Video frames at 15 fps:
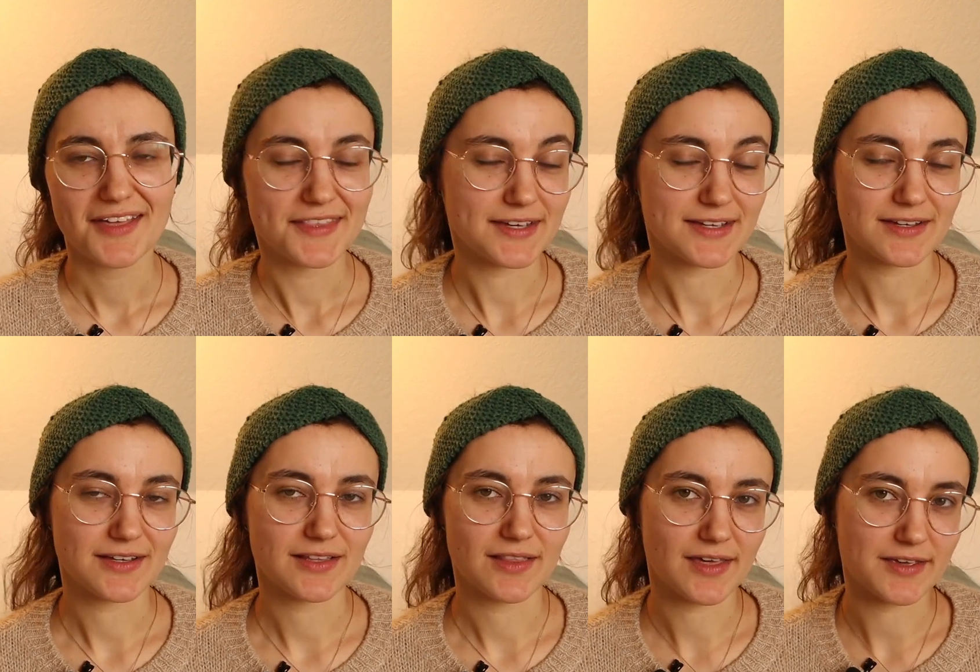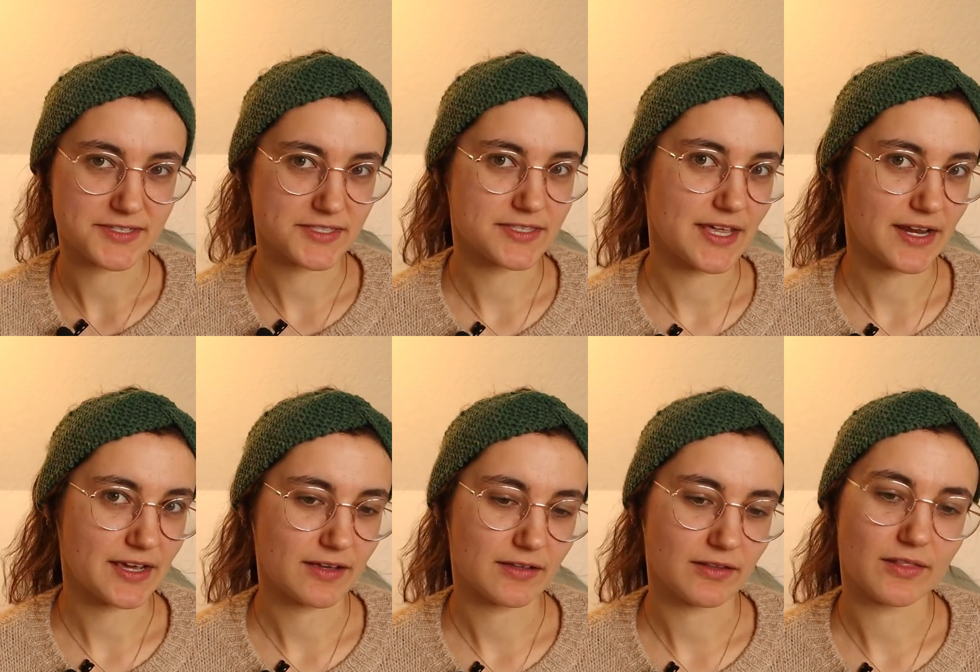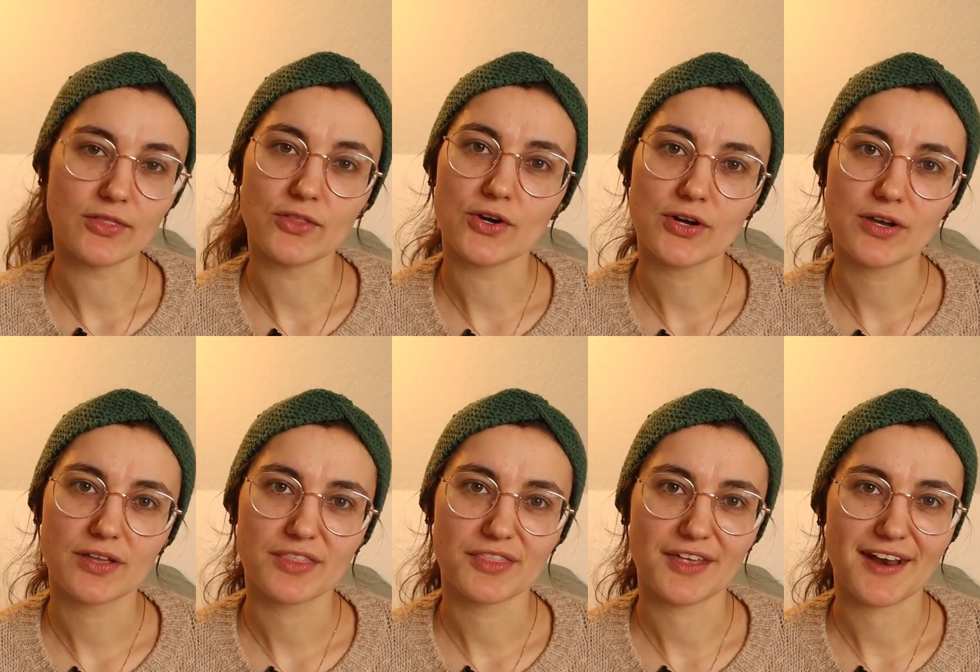the aesthetic
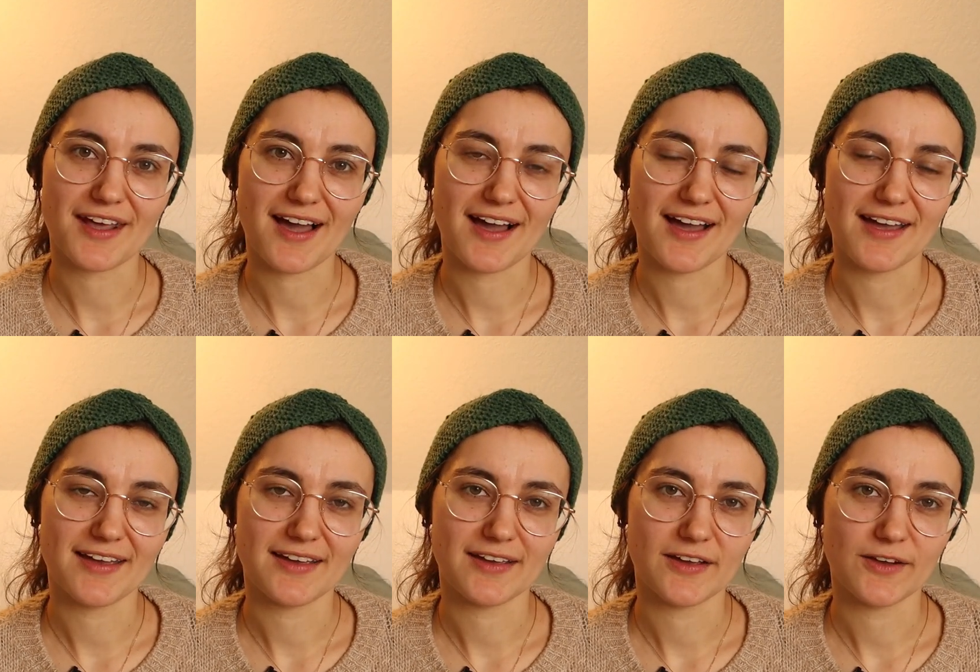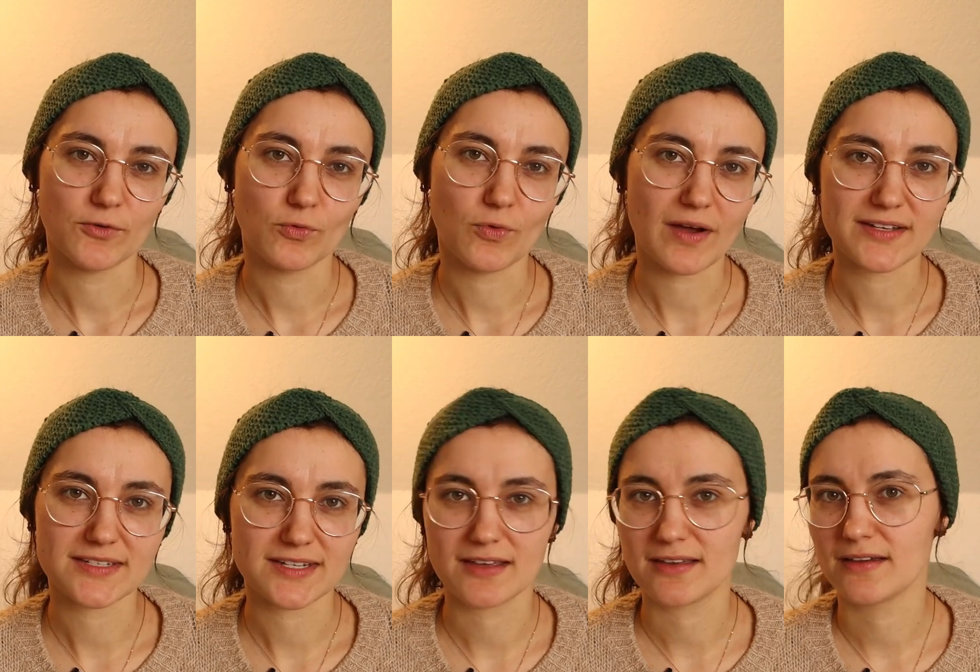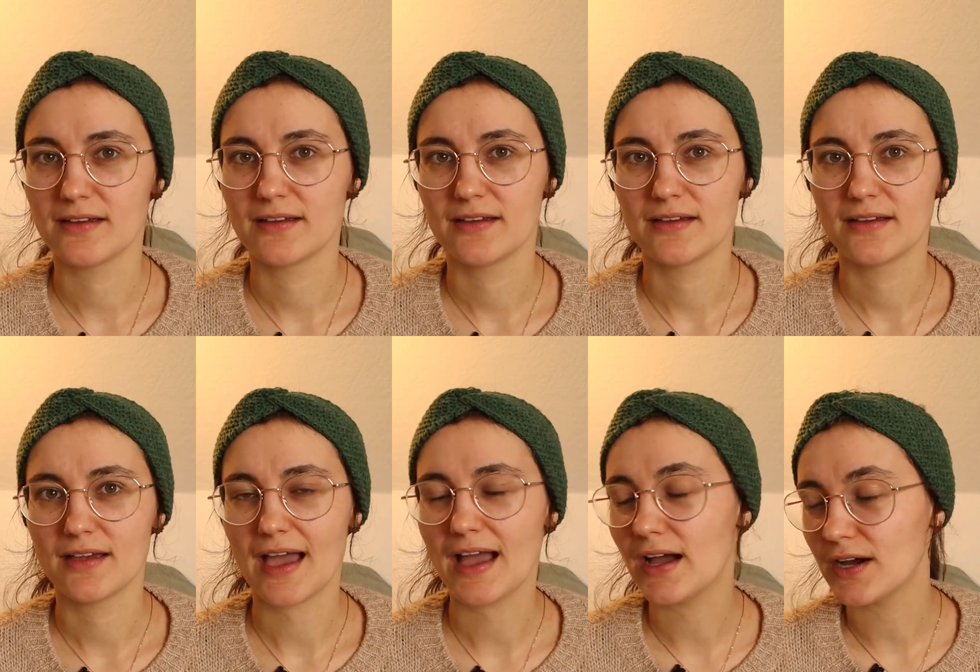look that I want to
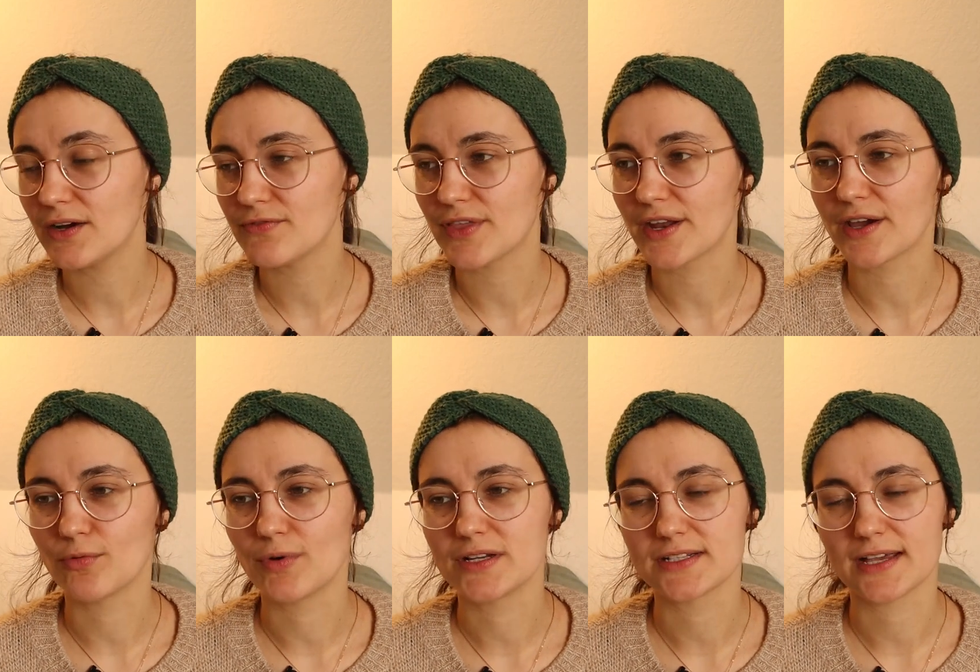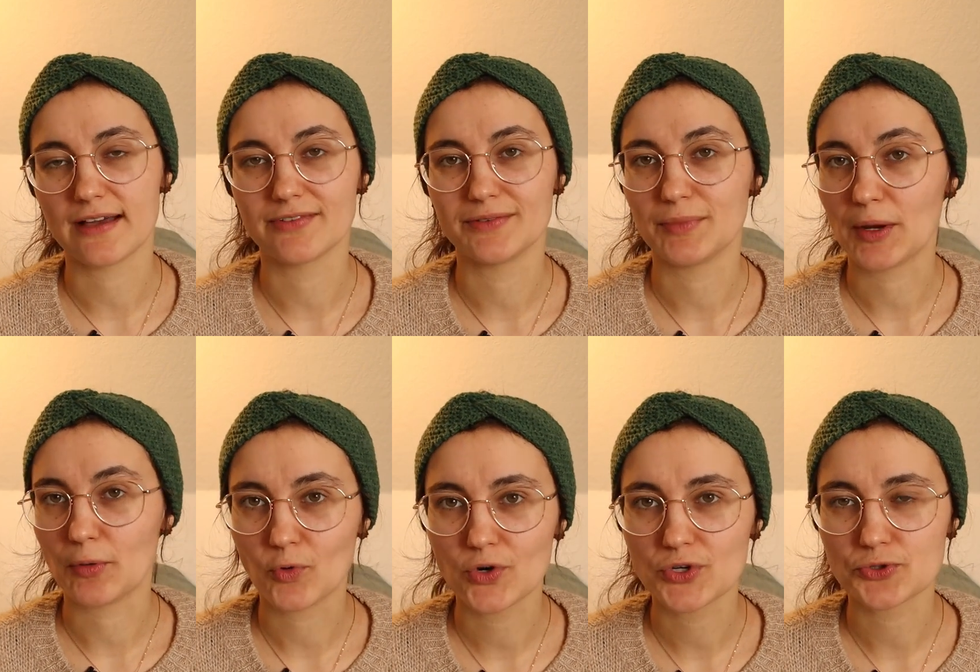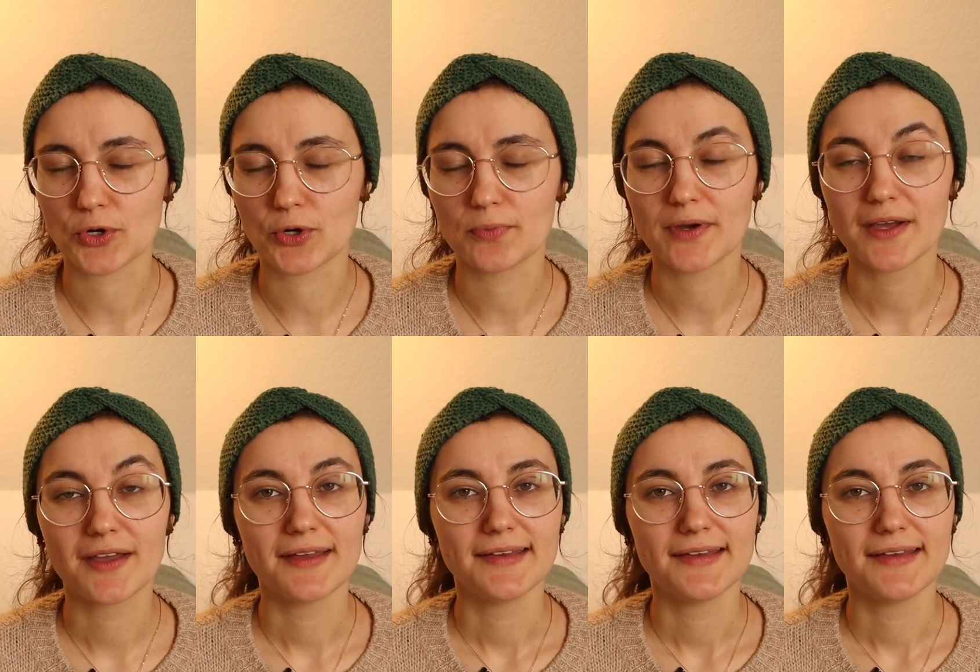have, that I want to have in my wardrobe.